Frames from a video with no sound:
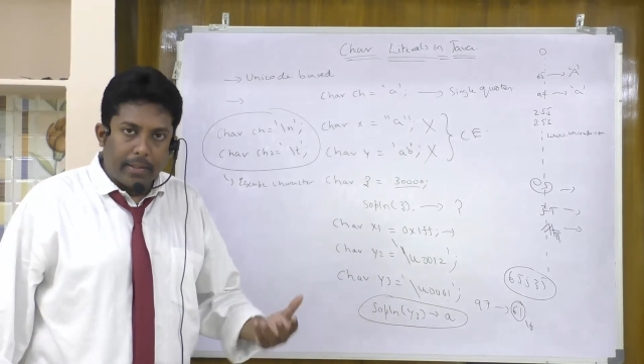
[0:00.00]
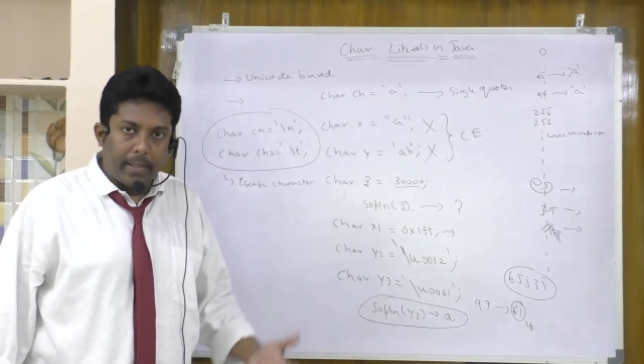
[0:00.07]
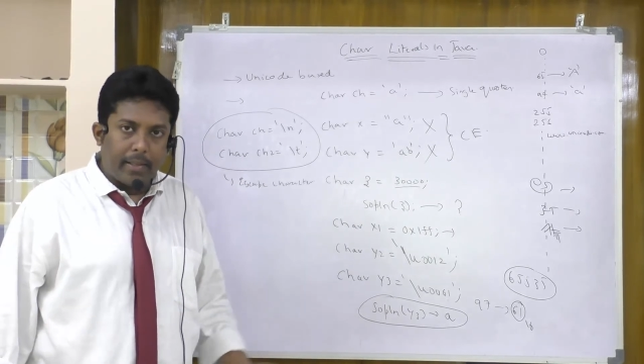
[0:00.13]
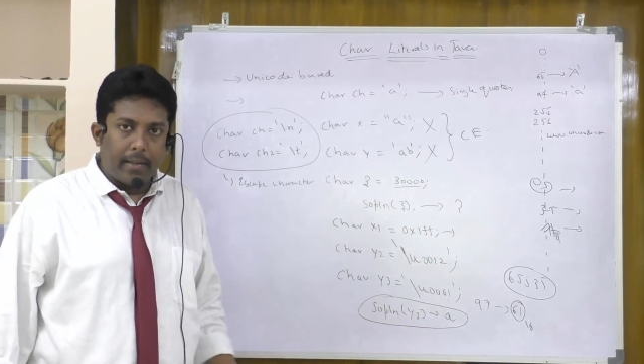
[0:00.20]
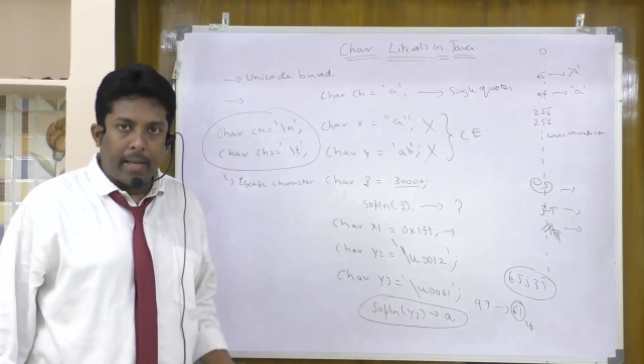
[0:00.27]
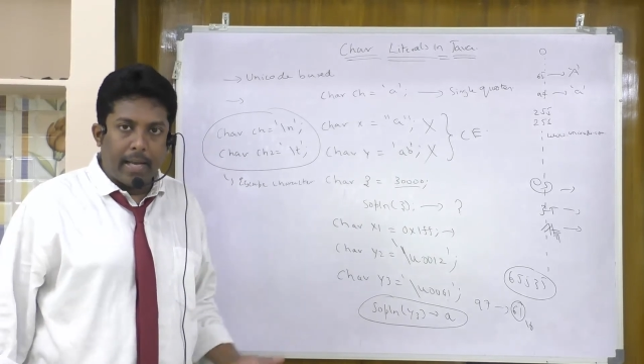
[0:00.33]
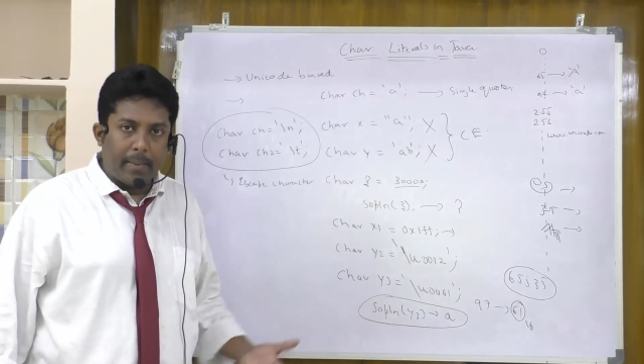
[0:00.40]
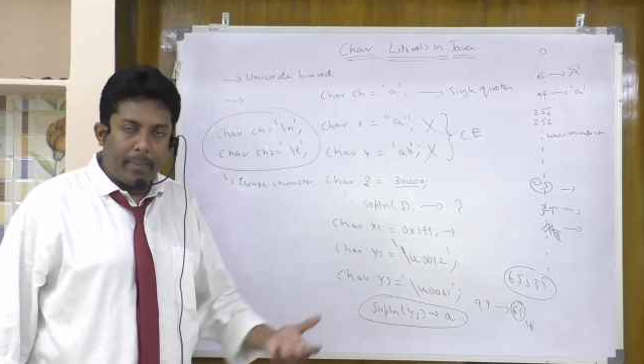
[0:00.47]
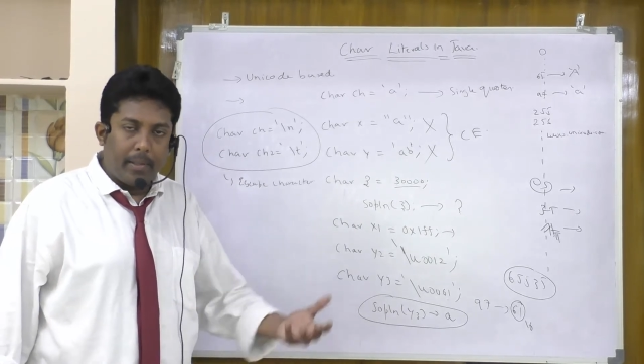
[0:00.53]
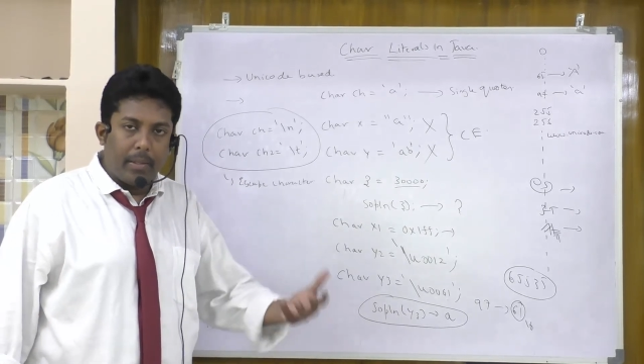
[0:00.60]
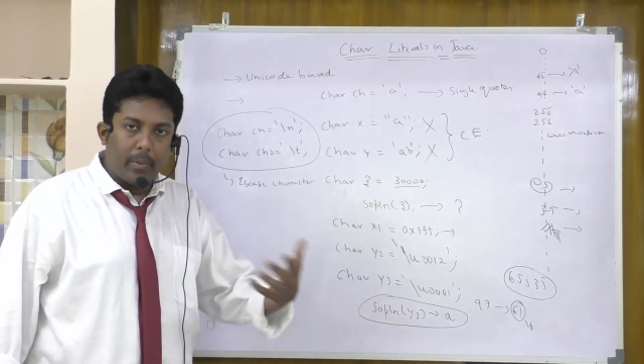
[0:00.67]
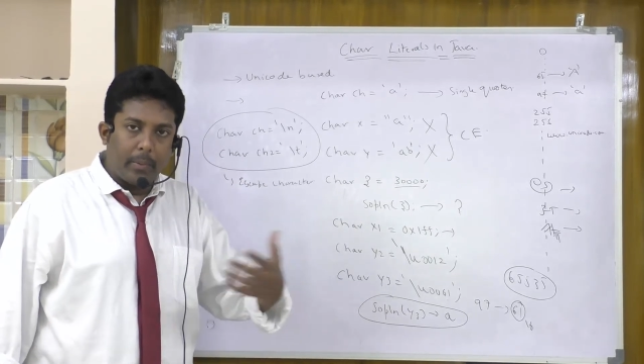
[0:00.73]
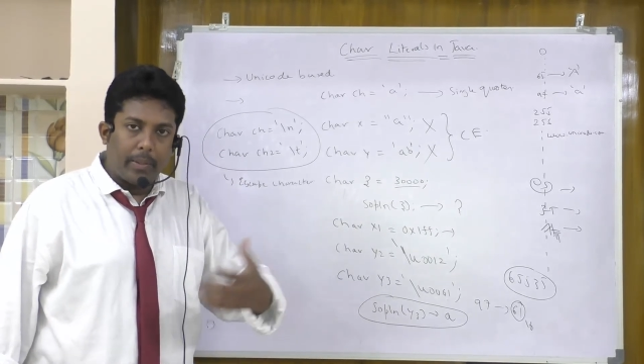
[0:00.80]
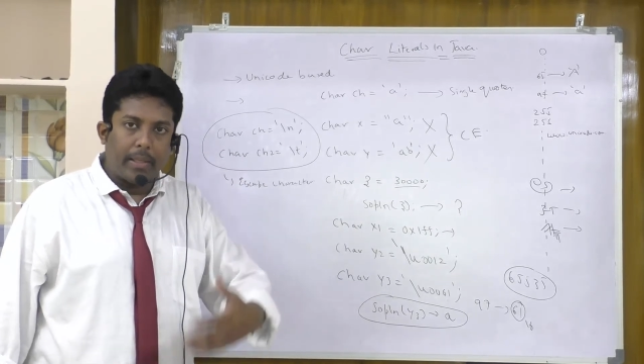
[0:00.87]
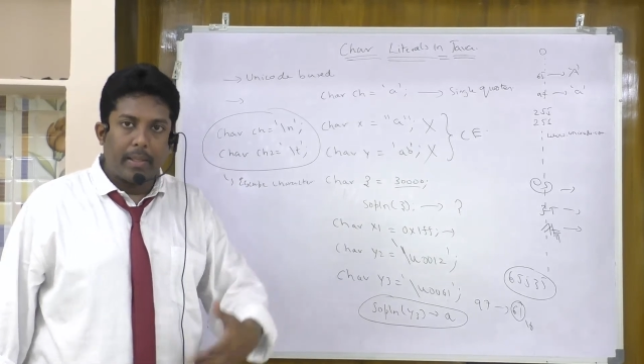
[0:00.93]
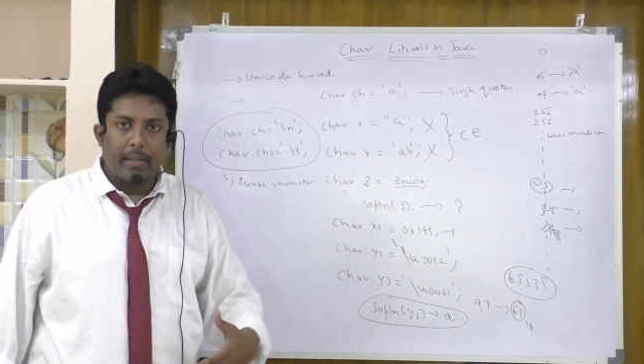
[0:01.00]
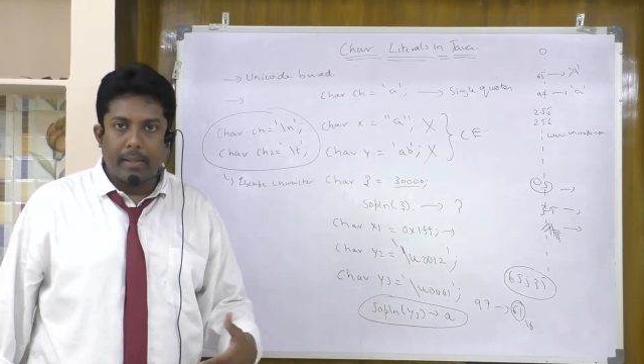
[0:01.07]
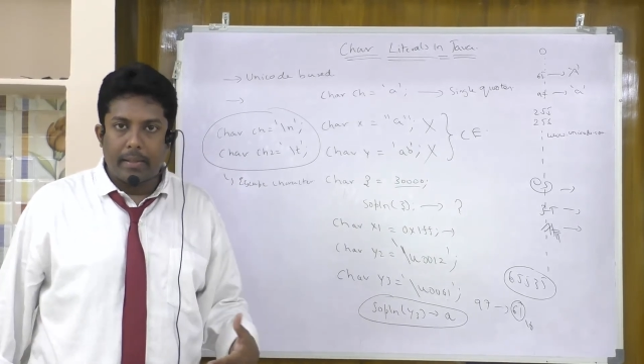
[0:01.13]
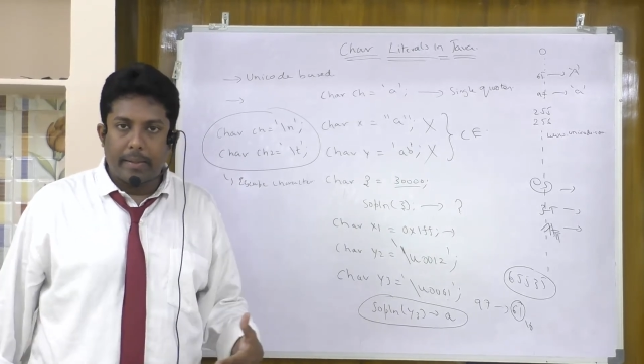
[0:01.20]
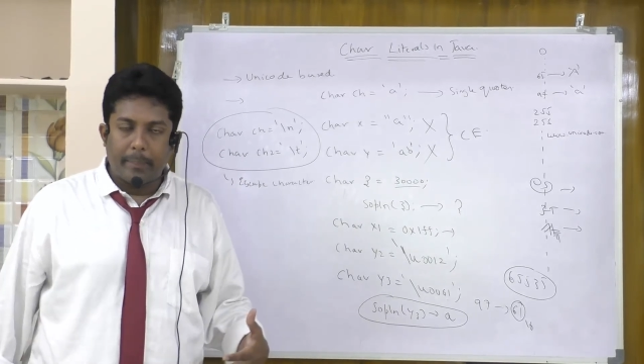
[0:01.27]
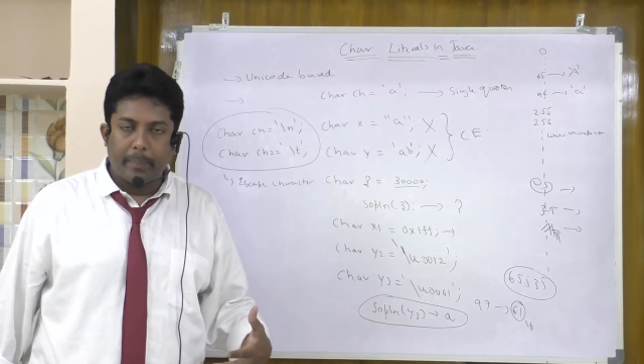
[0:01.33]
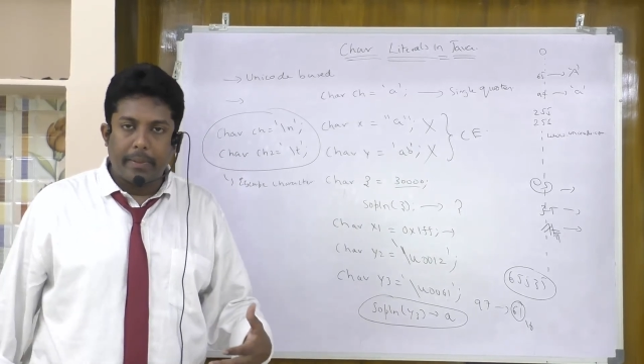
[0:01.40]
and happily you can
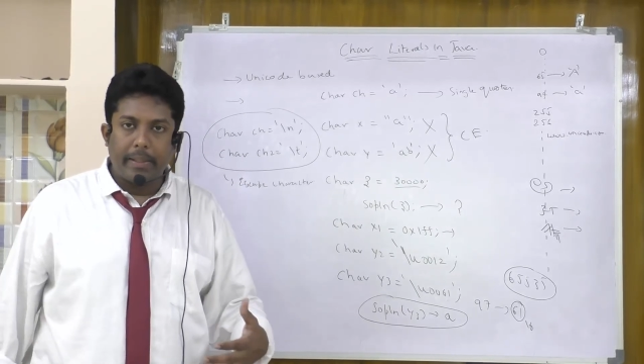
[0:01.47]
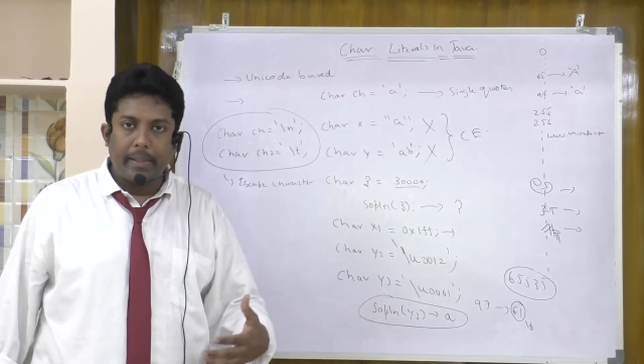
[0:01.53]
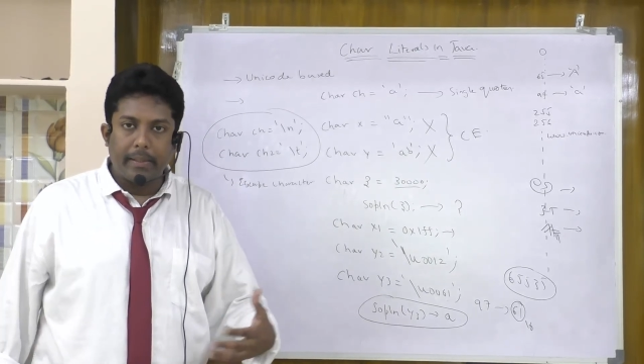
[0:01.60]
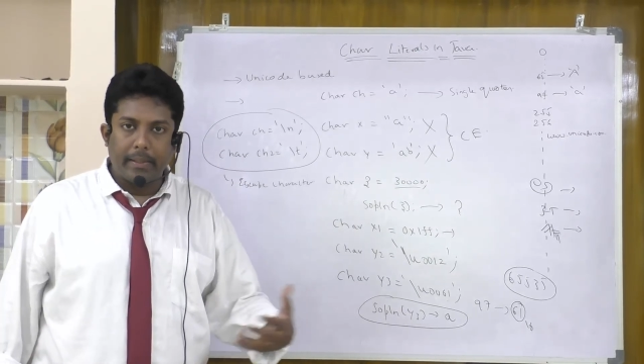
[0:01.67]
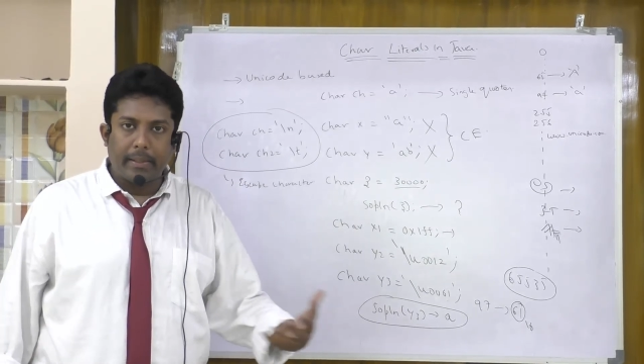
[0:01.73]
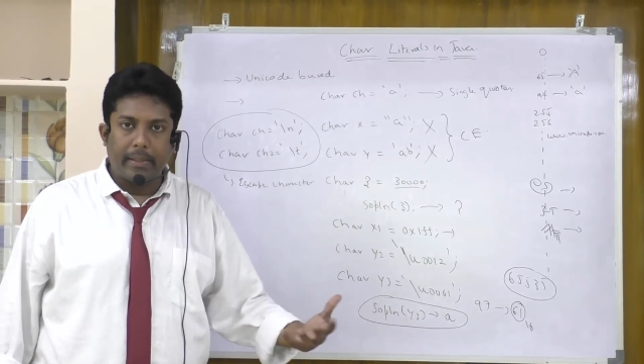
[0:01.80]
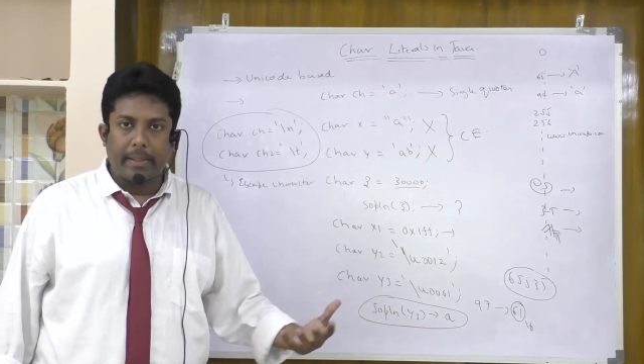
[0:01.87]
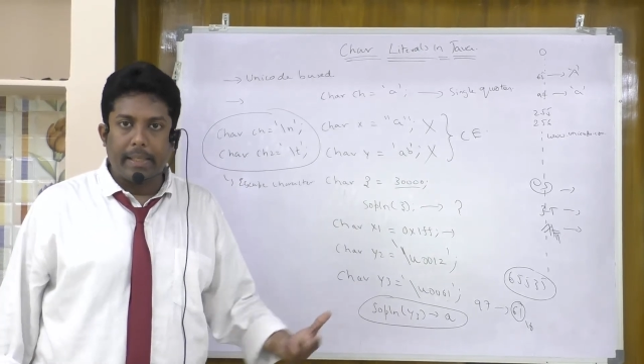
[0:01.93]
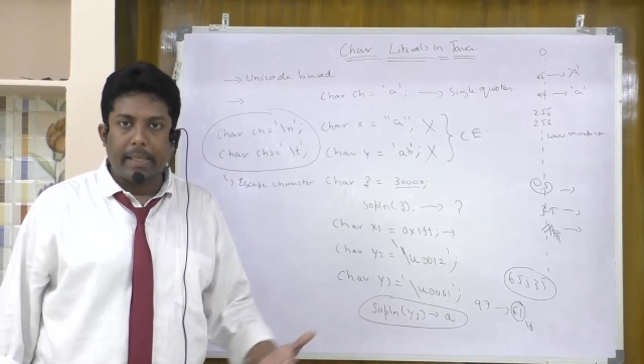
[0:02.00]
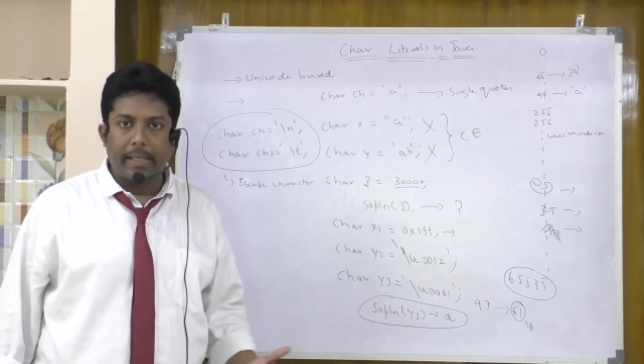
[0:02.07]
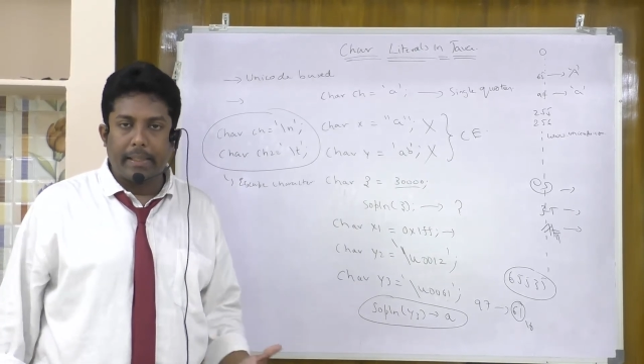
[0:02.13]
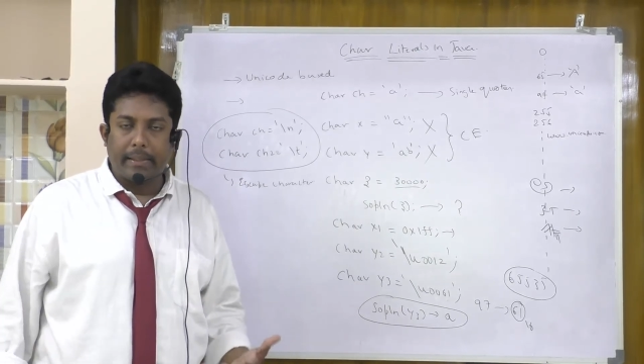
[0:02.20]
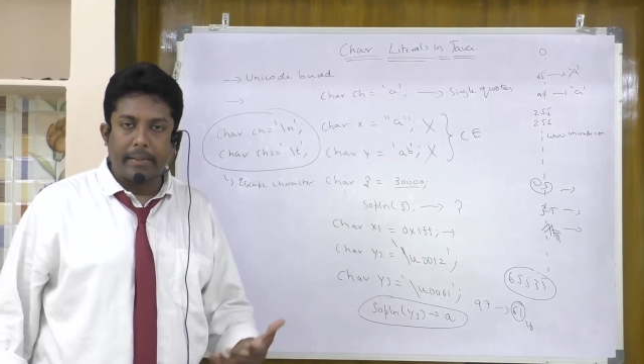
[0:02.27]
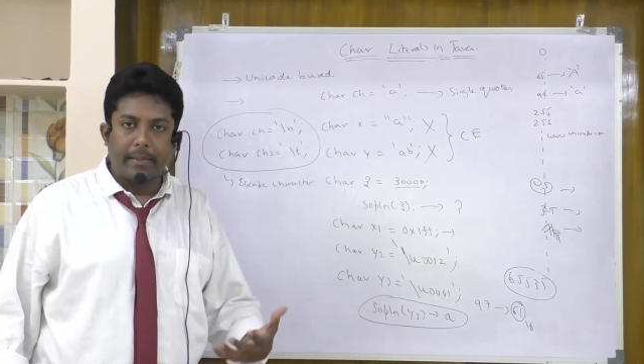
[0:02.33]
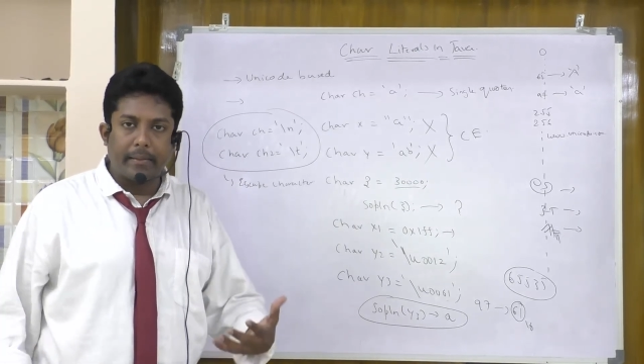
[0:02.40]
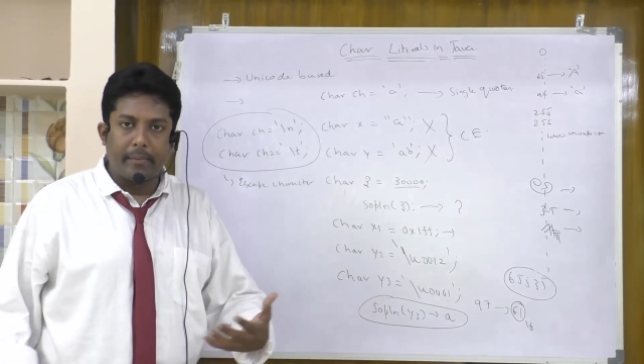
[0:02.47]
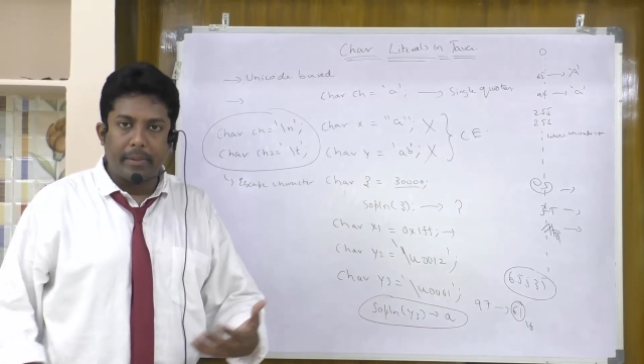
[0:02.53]
uh, obtain that character